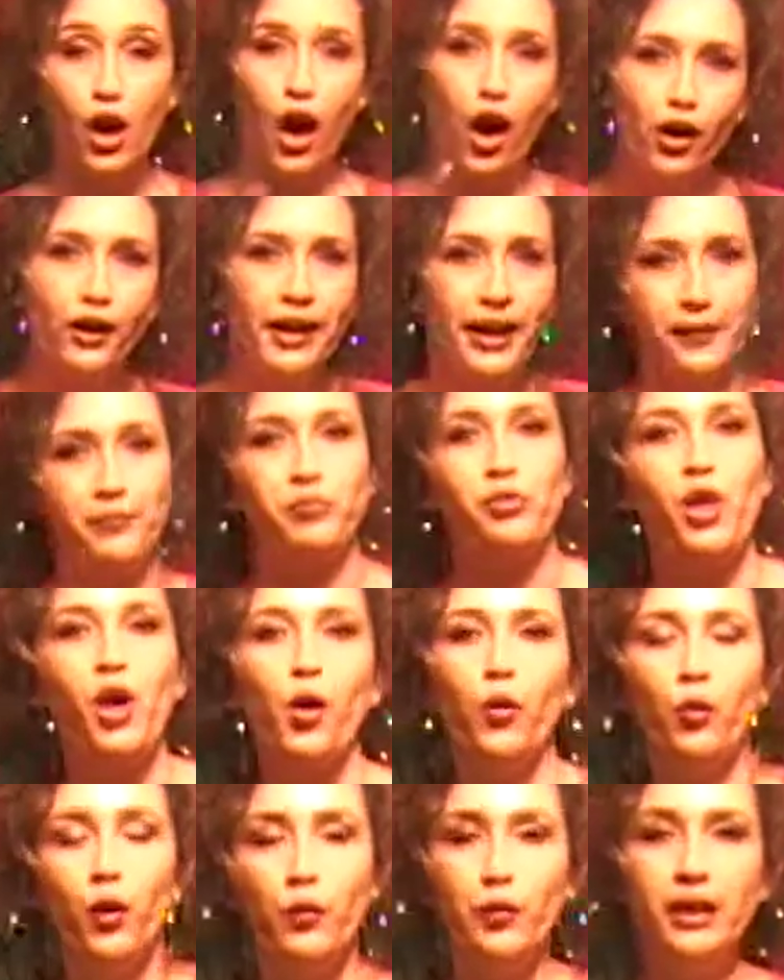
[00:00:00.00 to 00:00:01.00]
Okay,
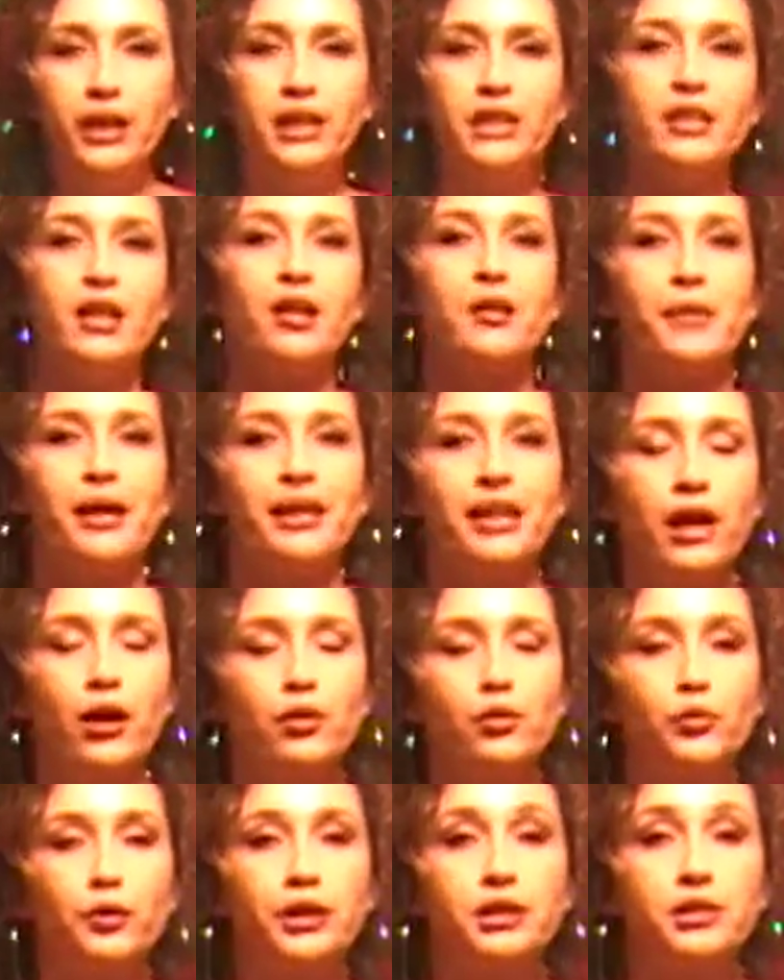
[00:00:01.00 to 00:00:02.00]
what we're going to talk about now
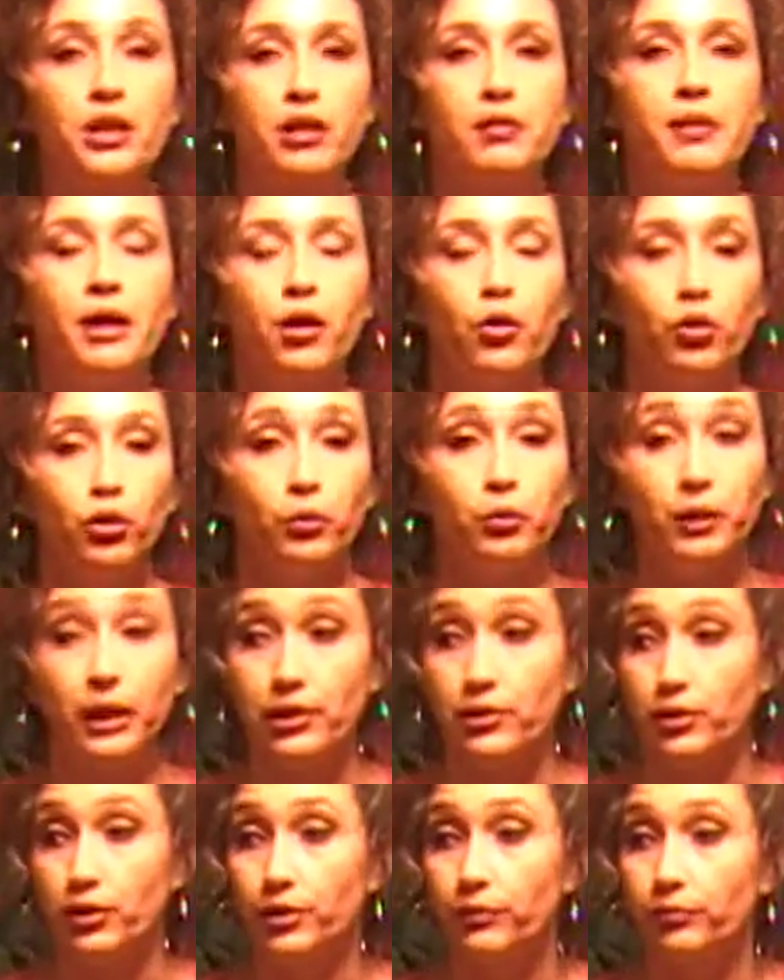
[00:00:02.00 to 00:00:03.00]
is we're going to talk about oral
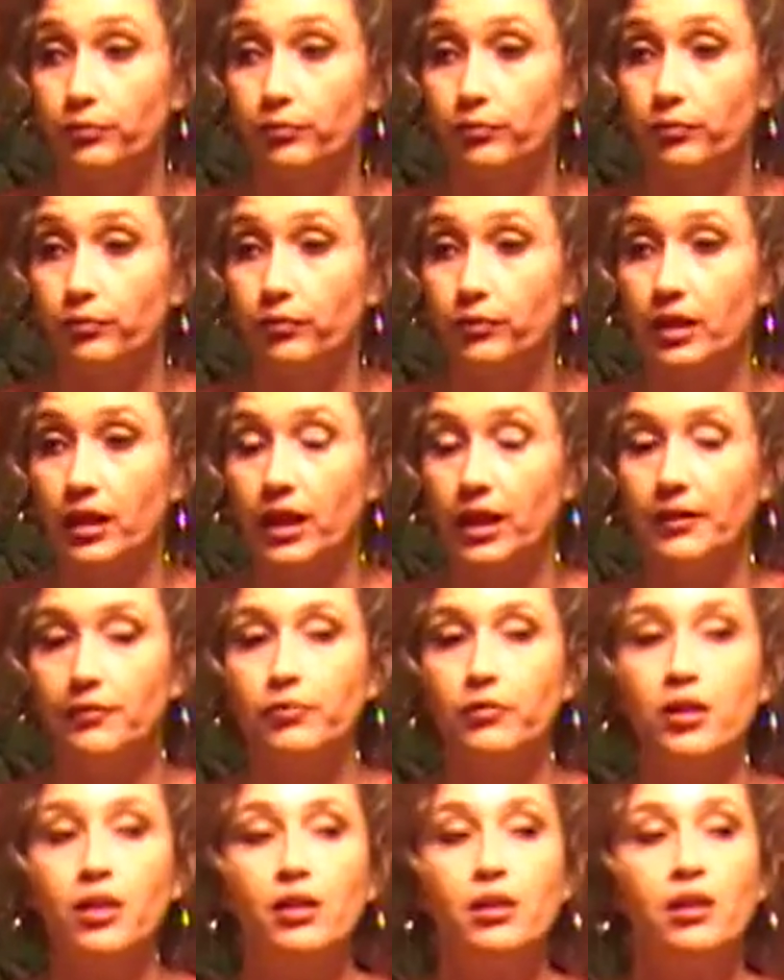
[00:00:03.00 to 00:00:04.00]
pleasure. Okay,
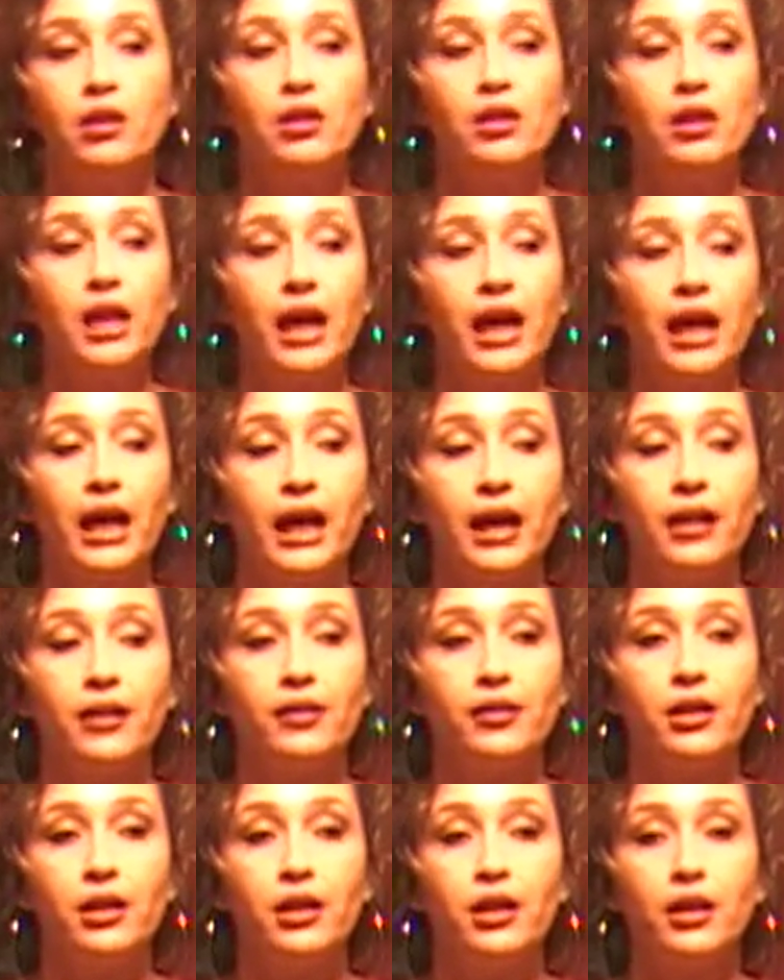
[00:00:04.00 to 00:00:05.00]
and
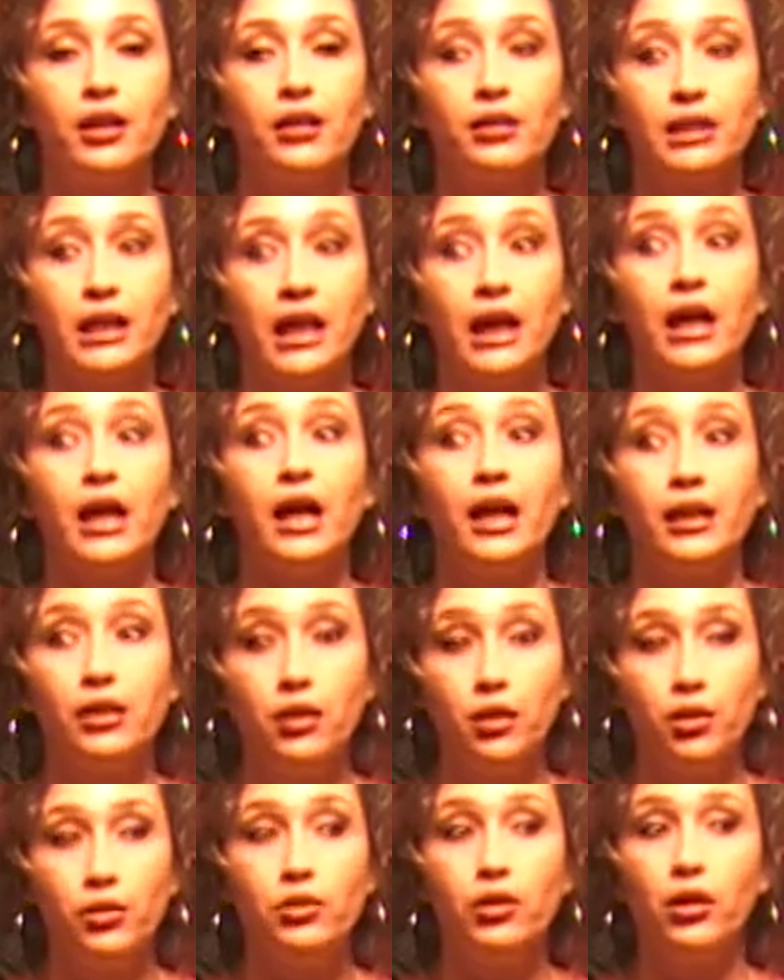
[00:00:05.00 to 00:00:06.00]
yeah, I
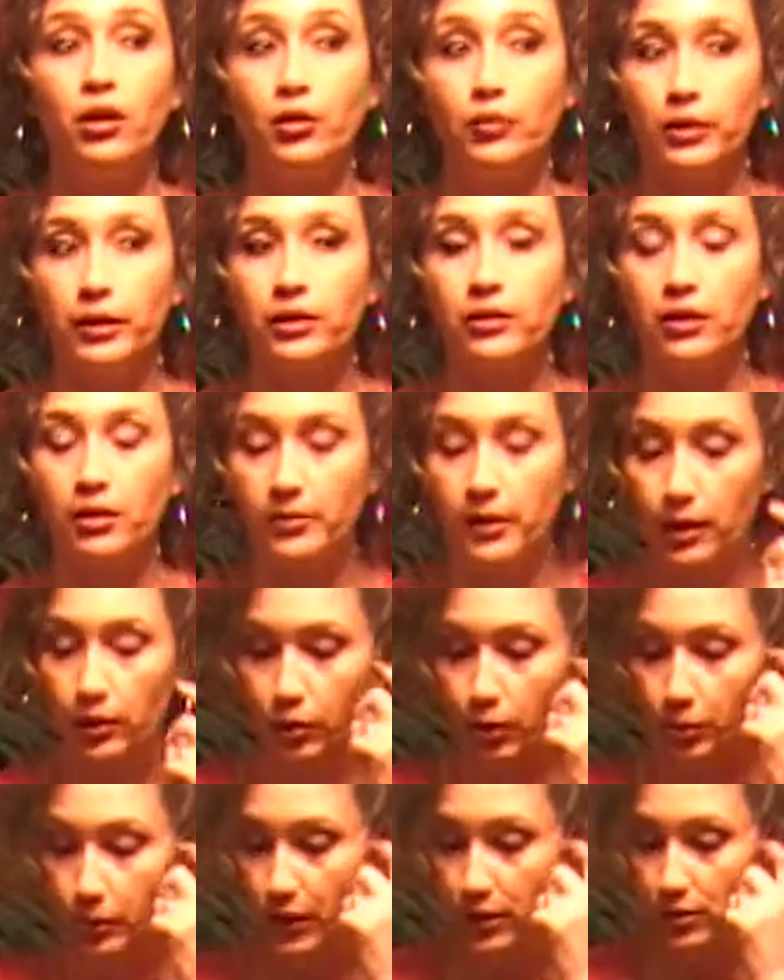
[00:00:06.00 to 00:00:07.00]
know you all want to talk about
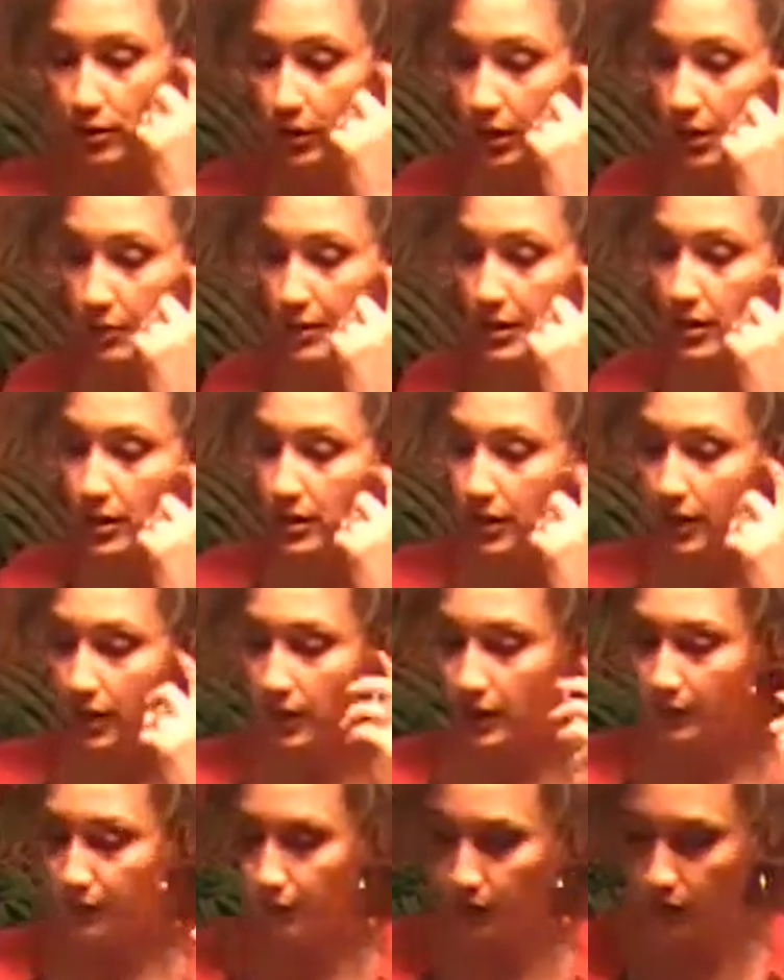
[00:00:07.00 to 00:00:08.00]
oral pleasure. Let me just tell you.
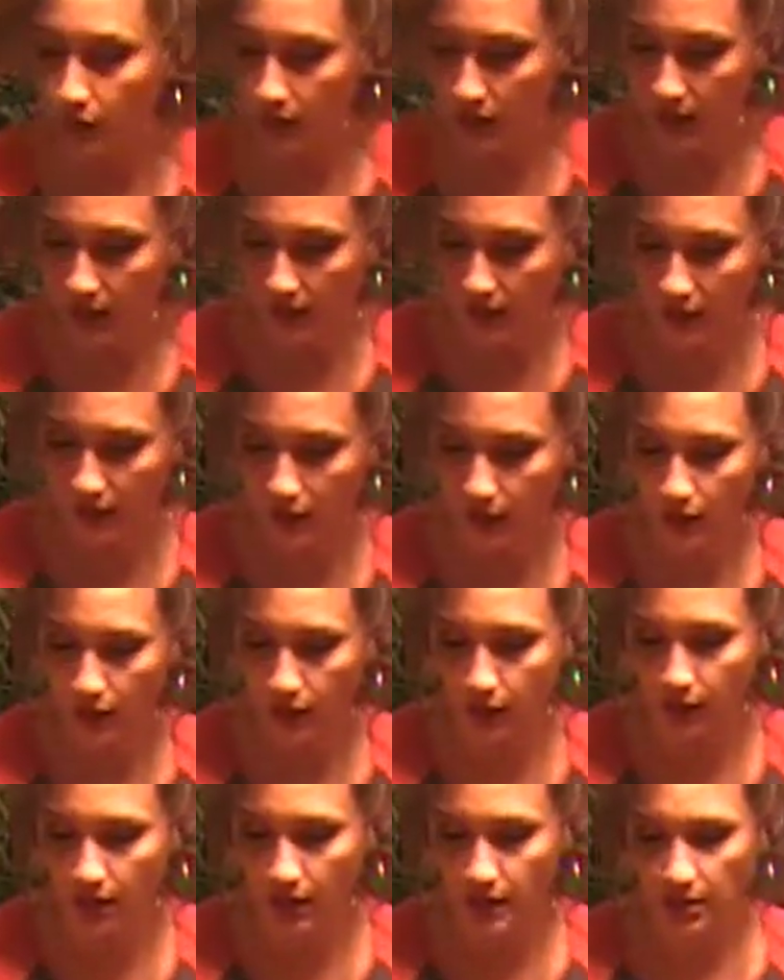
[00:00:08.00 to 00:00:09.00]
Okay, now
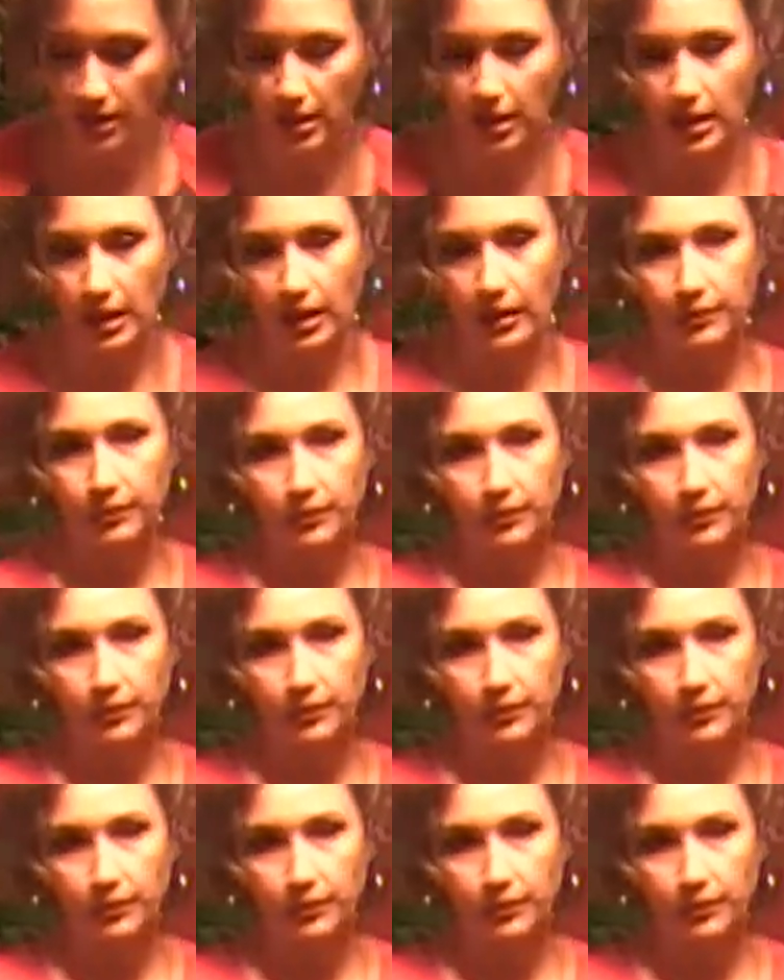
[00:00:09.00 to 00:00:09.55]
here is the thing.